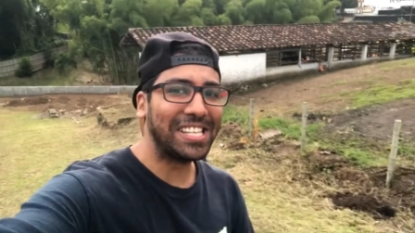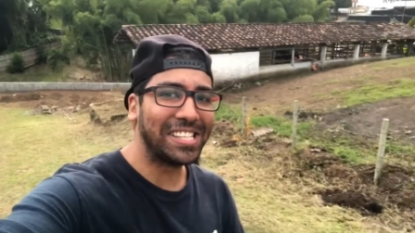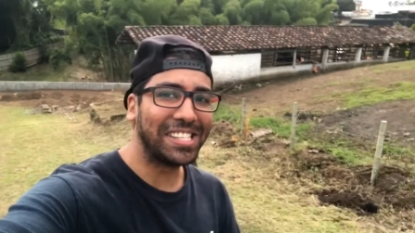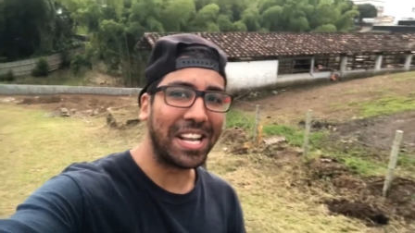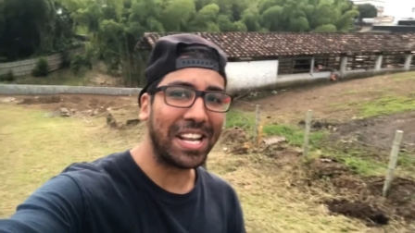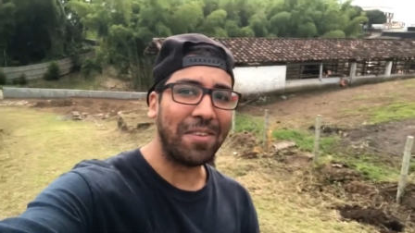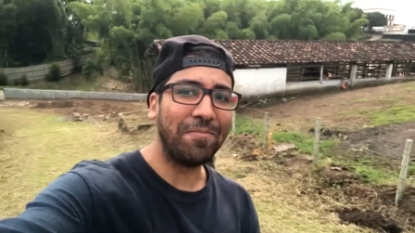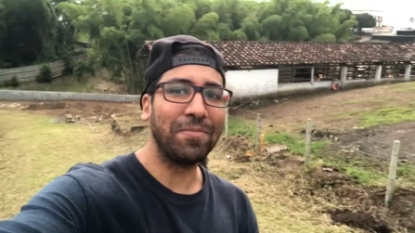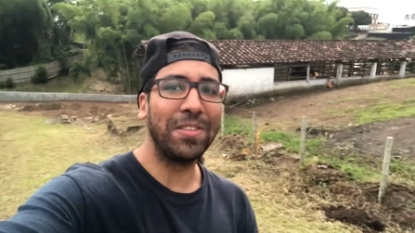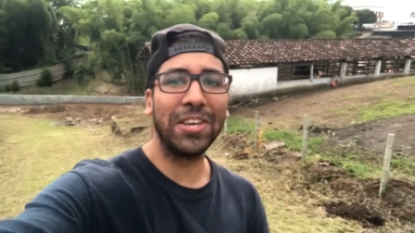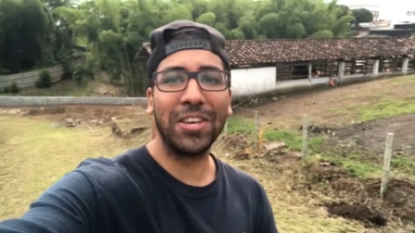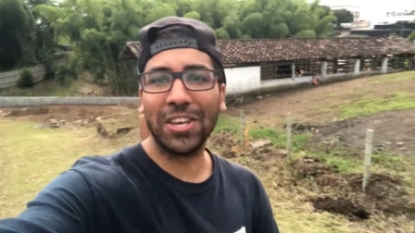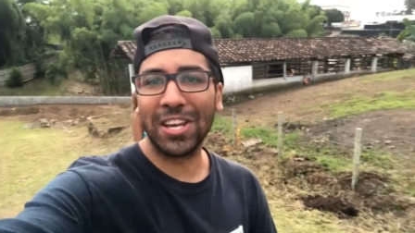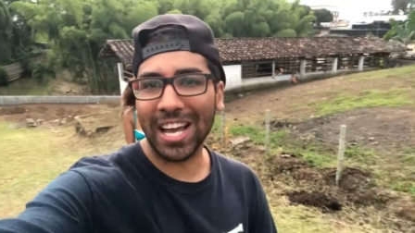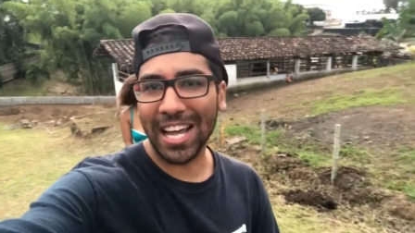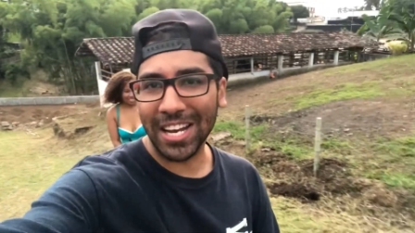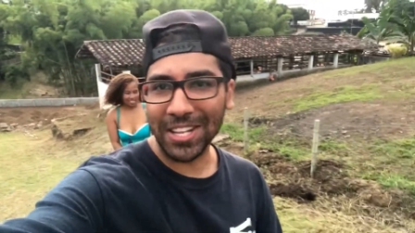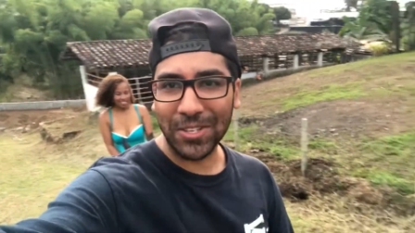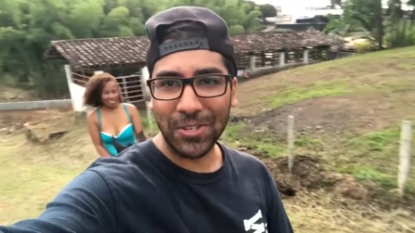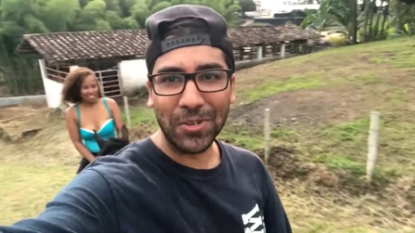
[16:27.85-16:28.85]
is something you
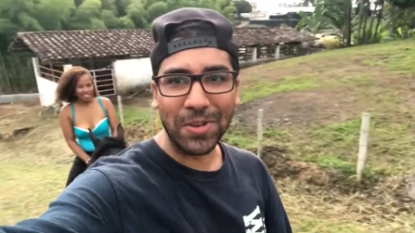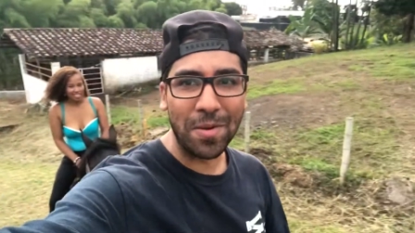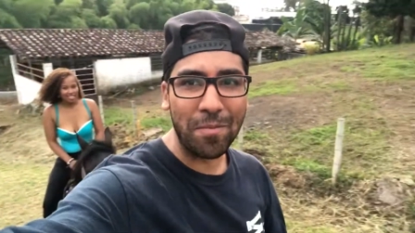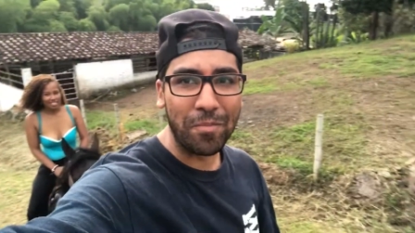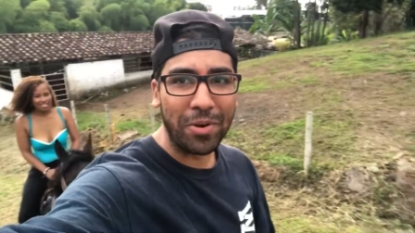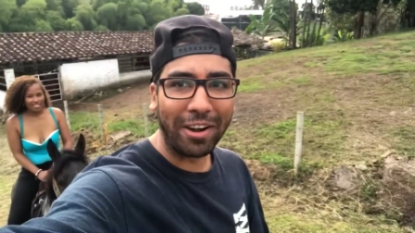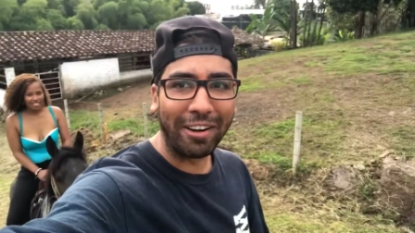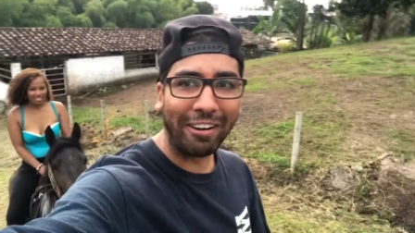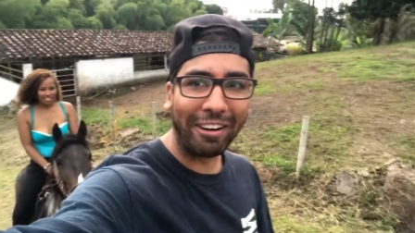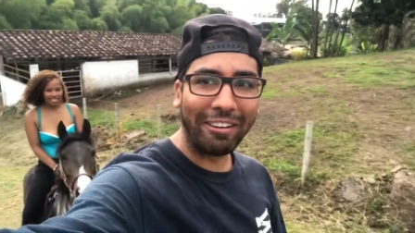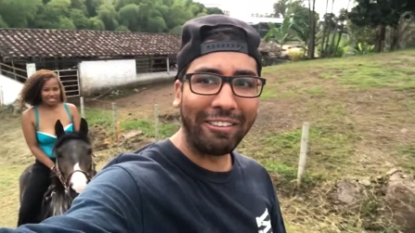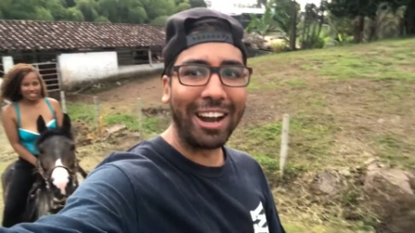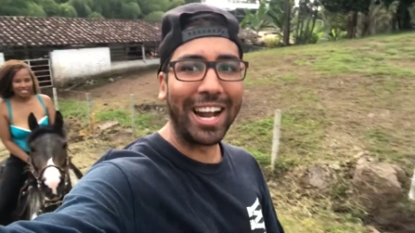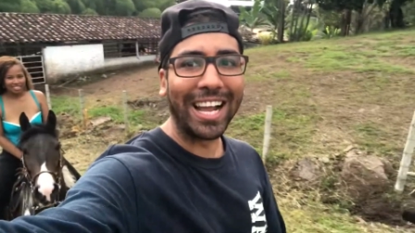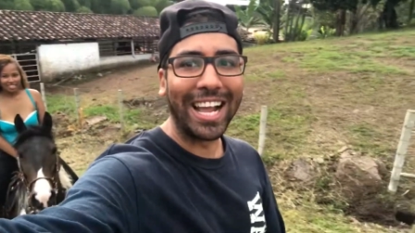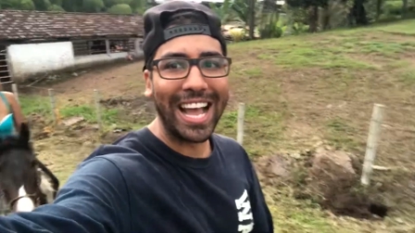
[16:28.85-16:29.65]
gotta do in Pereira,